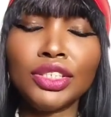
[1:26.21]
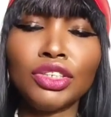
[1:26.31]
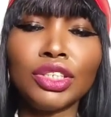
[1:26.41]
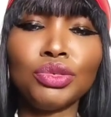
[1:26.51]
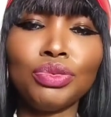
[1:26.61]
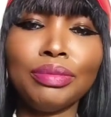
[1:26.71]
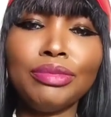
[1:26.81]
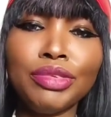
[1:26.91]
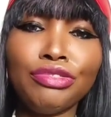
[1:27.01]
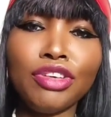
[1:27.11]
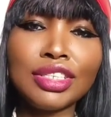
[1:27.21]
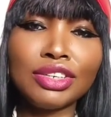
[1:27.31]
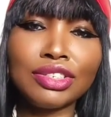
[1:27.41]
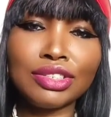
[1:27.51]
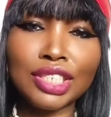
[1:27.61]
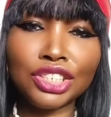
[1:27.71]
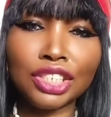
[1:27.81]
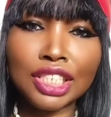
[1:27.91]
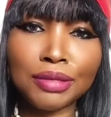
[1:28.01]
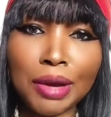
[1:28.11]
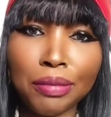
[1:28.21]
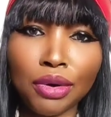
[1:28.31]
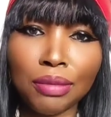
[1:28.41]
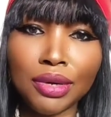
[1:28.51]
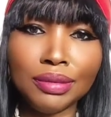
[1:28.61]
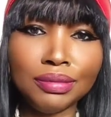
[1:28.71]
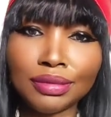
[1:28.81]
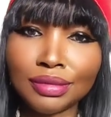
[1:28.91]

The first consultation is my problem.